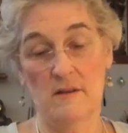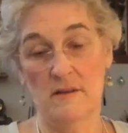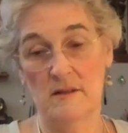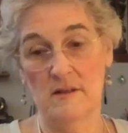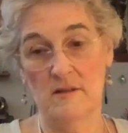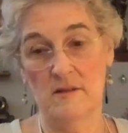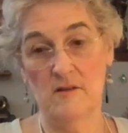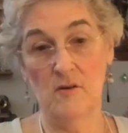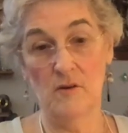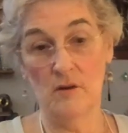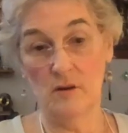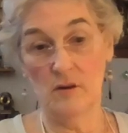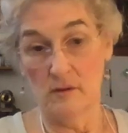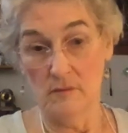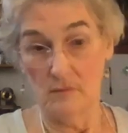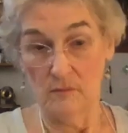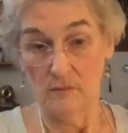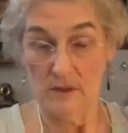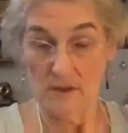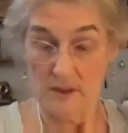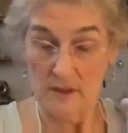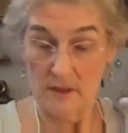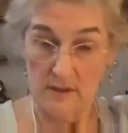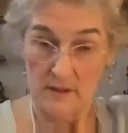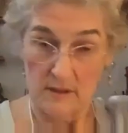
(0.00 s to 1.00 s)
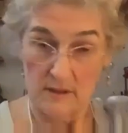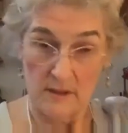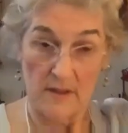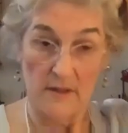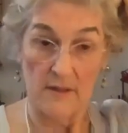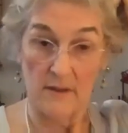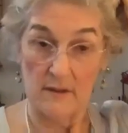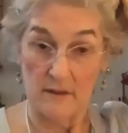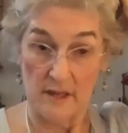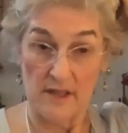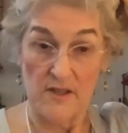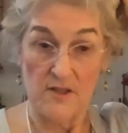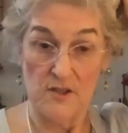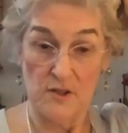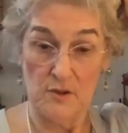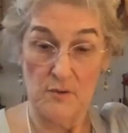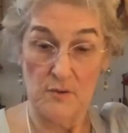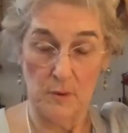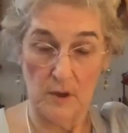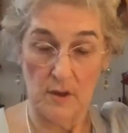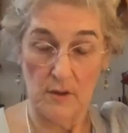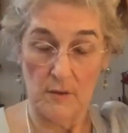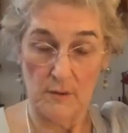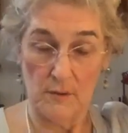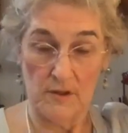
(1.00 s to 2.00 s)
or one that, and they do
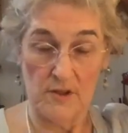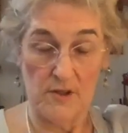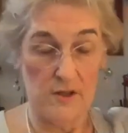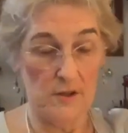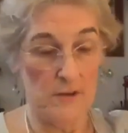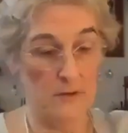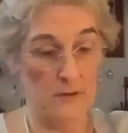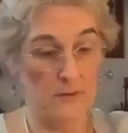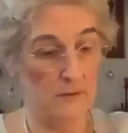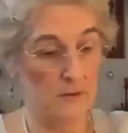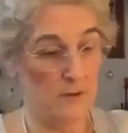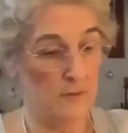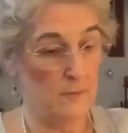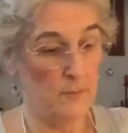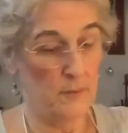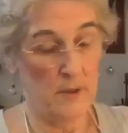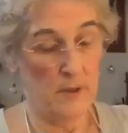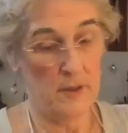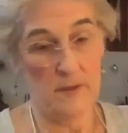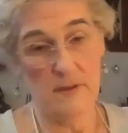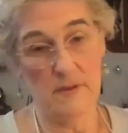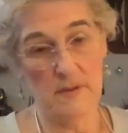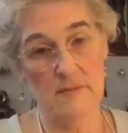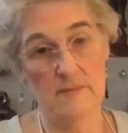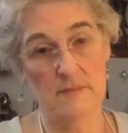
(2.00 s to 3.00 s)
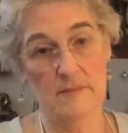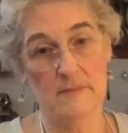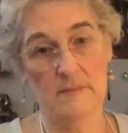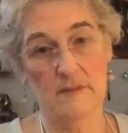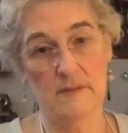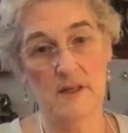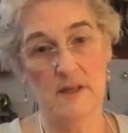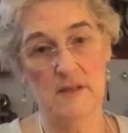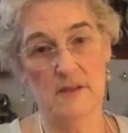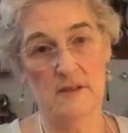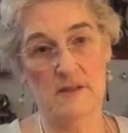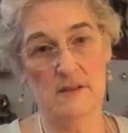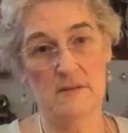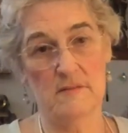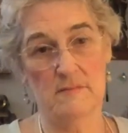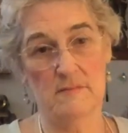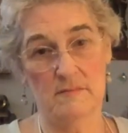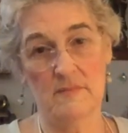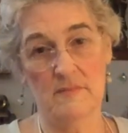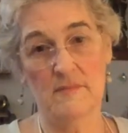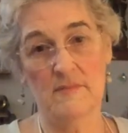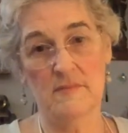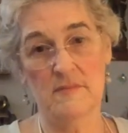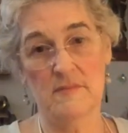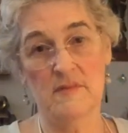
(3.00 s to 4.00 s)
work with children, but it's
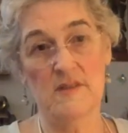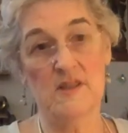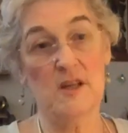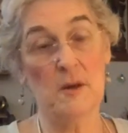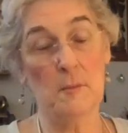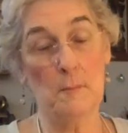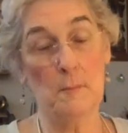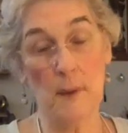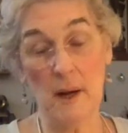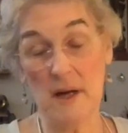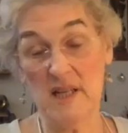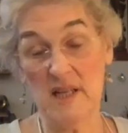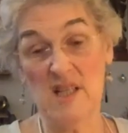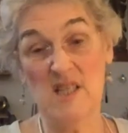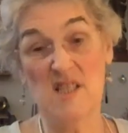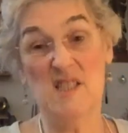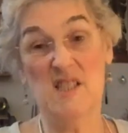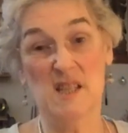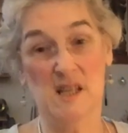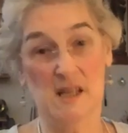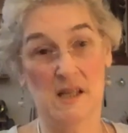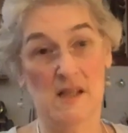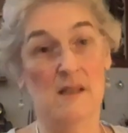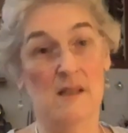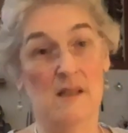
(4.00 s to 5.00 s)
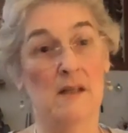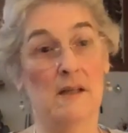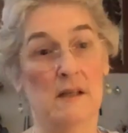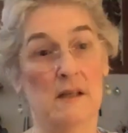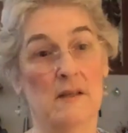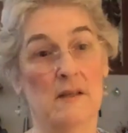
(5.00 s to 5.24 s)
somebody's gig.